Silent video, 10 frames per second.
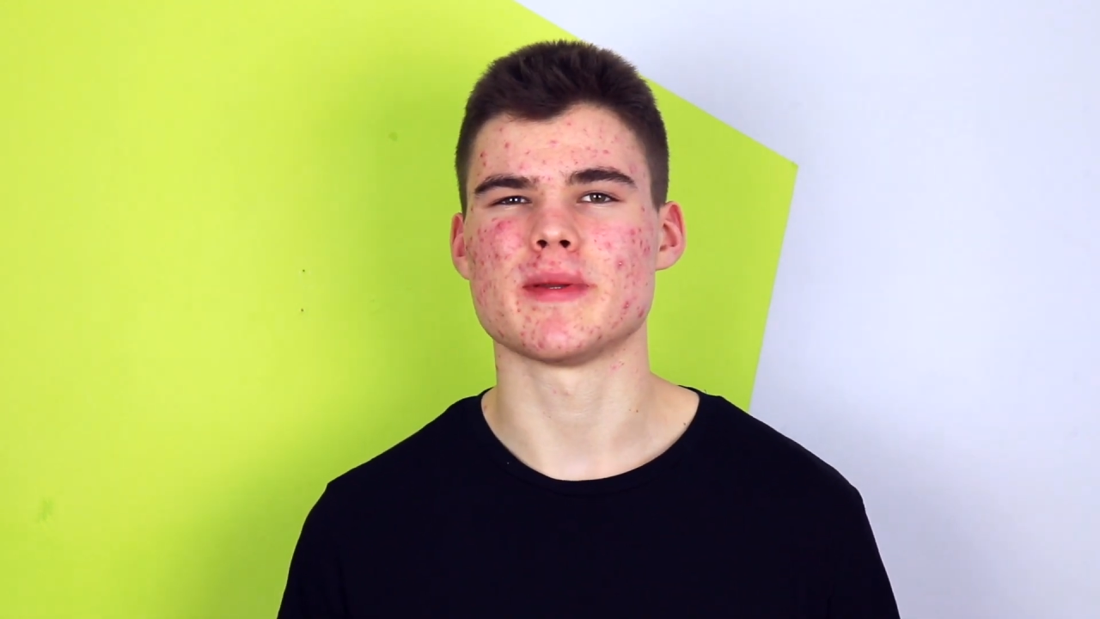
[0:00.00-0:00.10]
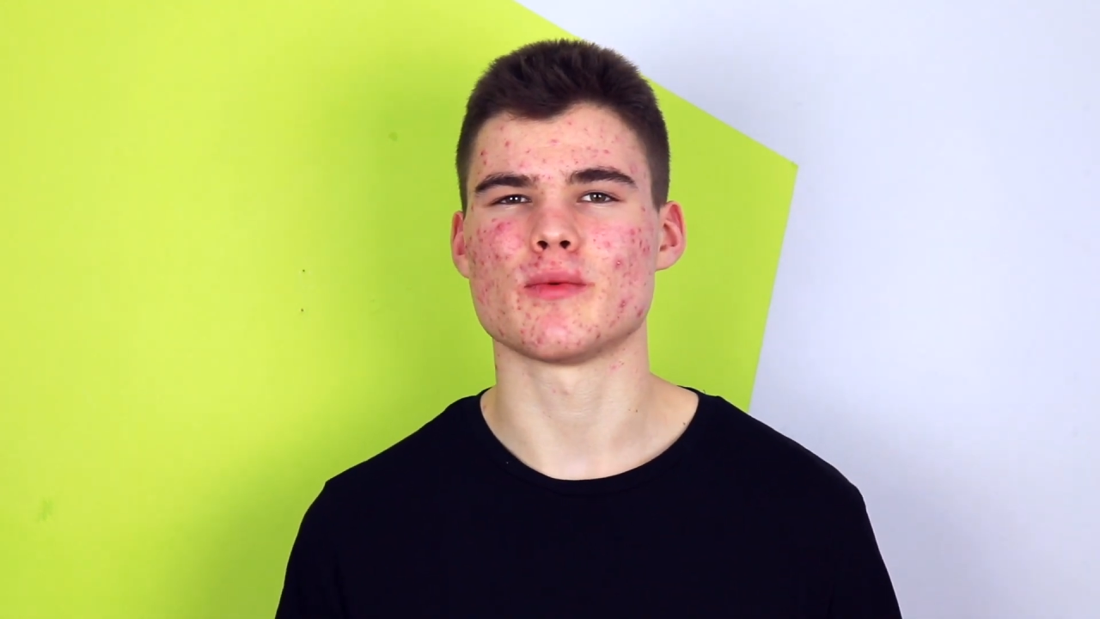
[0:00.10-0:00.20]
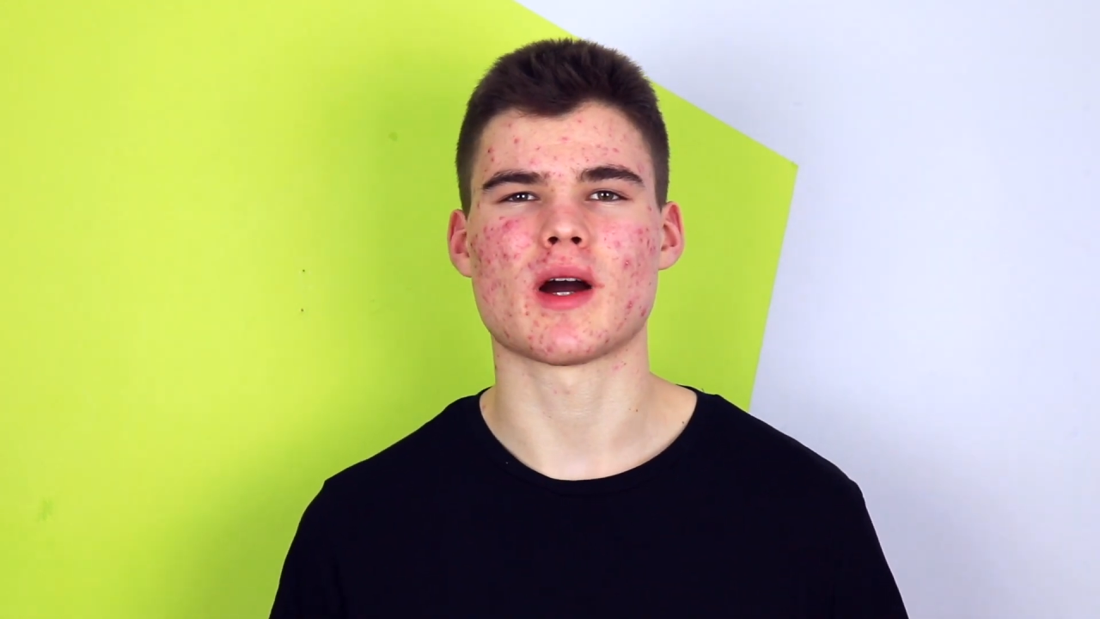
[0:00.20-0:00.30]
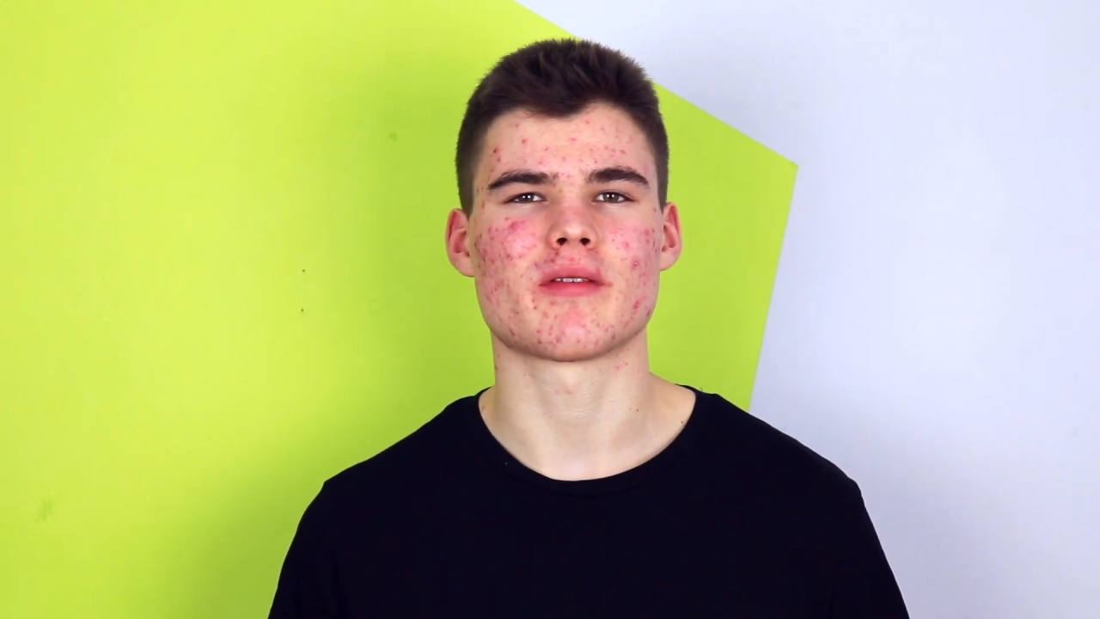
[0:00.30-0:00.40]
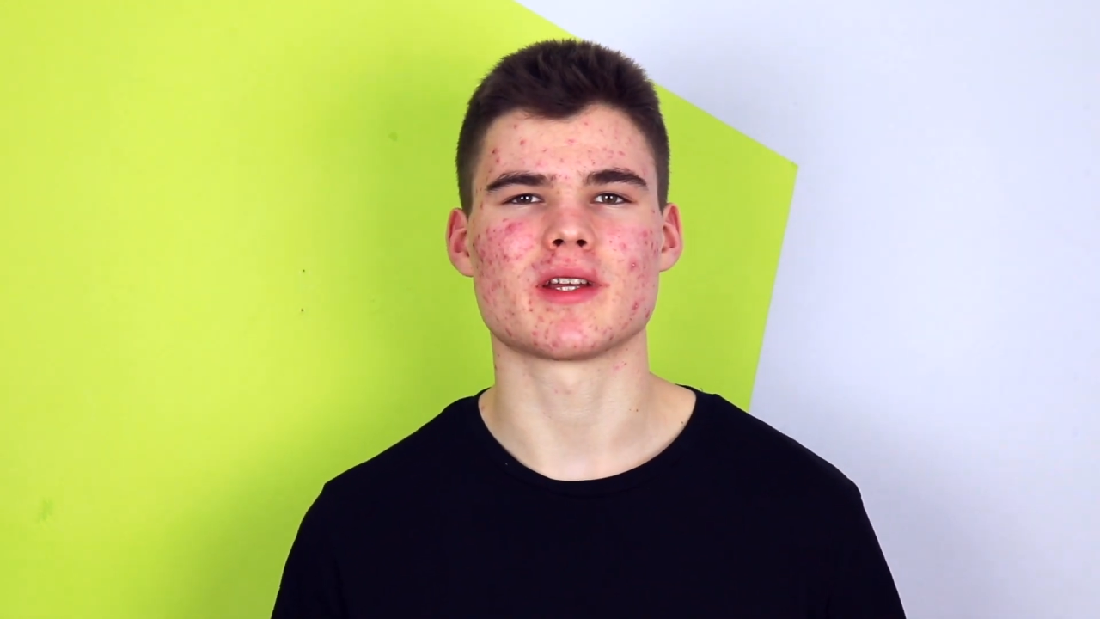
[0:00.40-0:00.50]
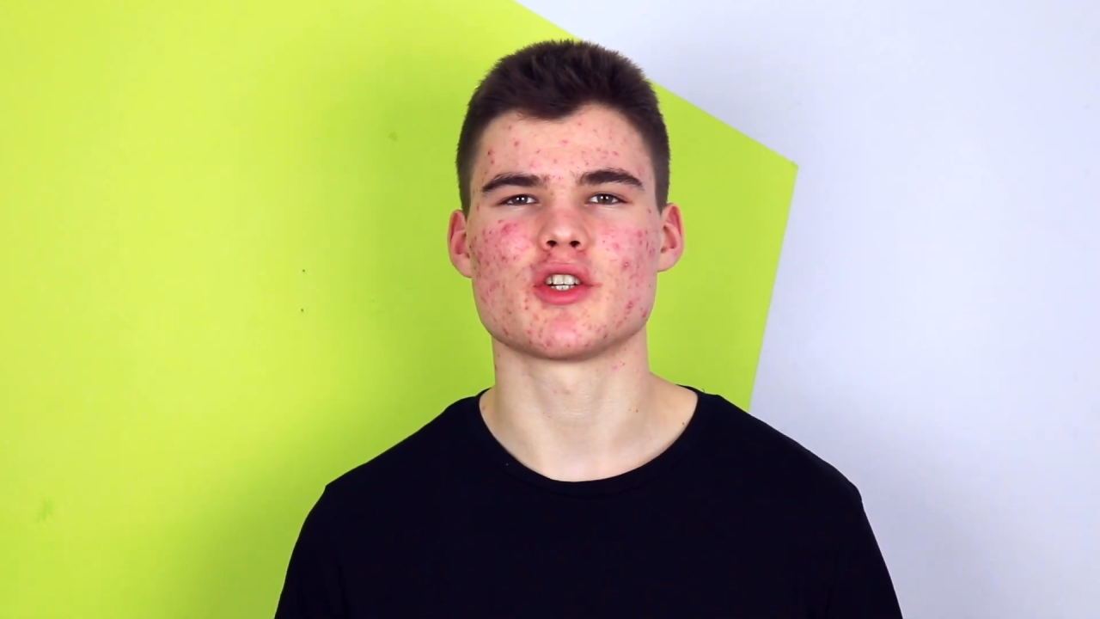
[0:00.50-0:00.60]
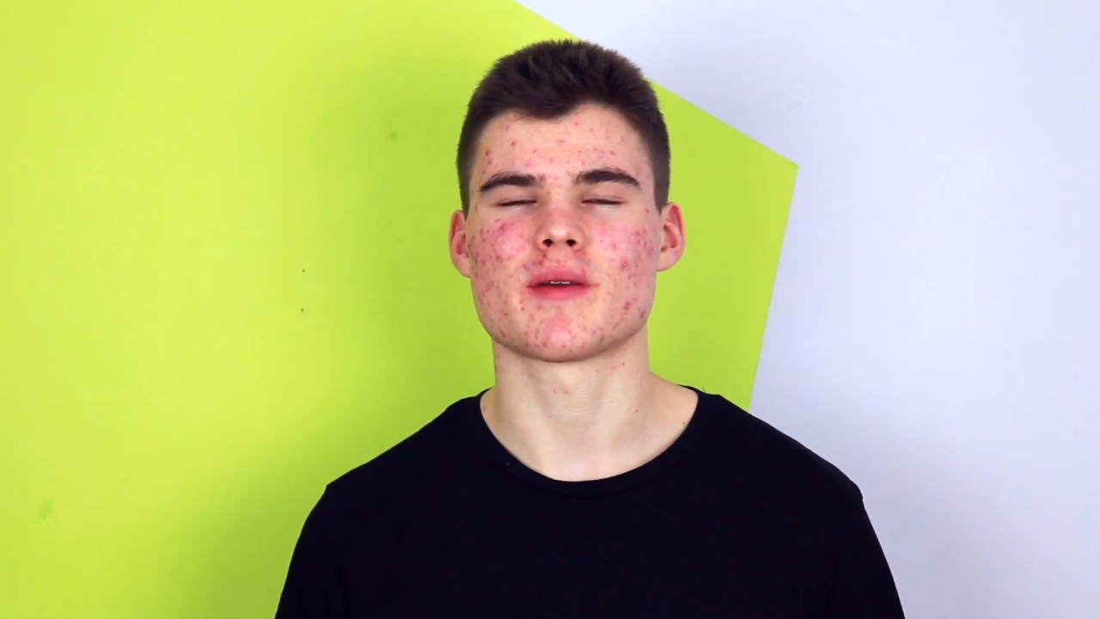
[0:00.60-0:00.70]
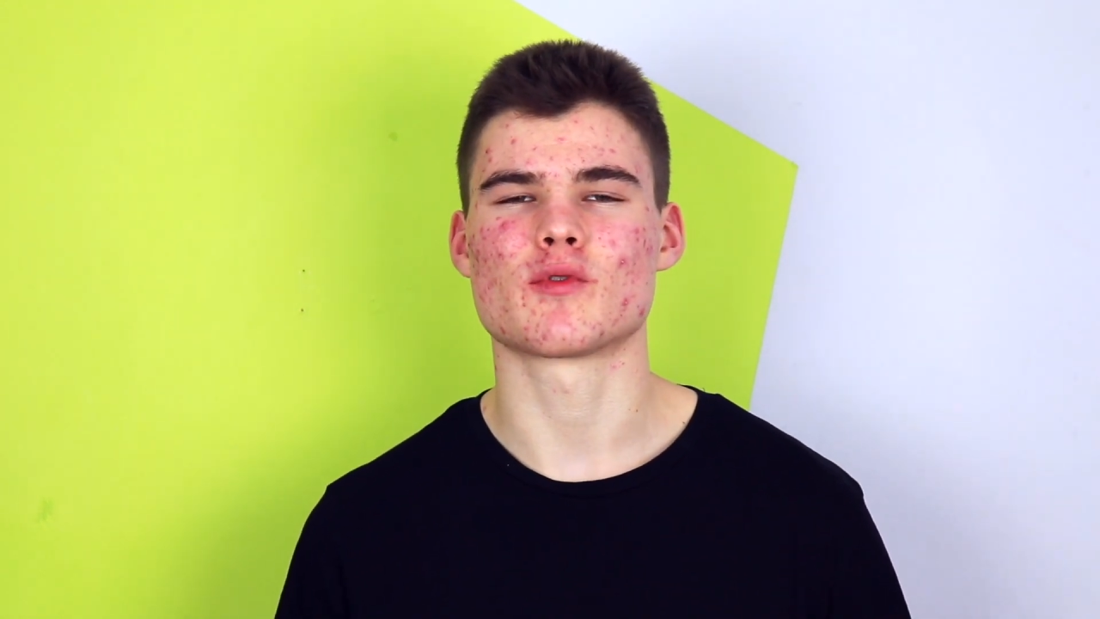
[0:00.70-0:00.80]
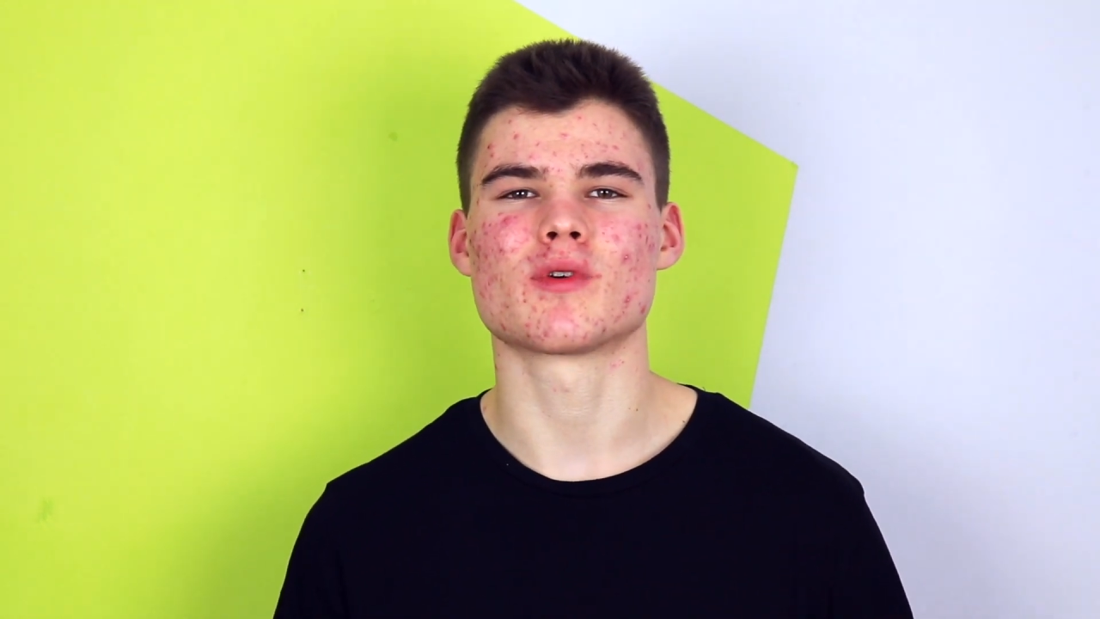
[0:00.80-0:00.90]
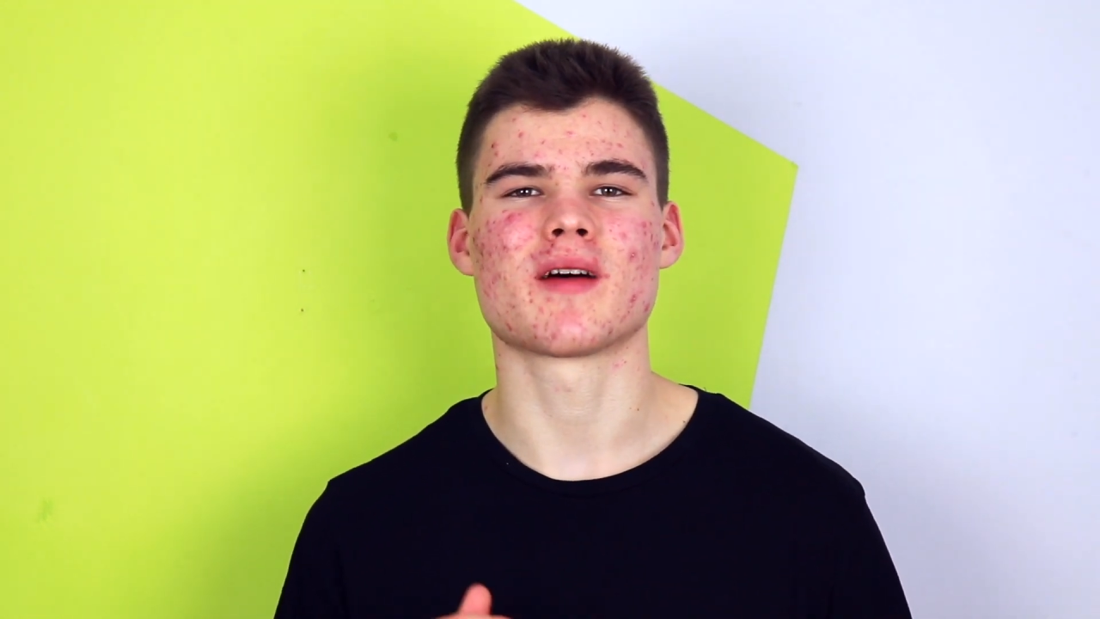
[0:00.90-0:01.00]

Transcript: people having in general,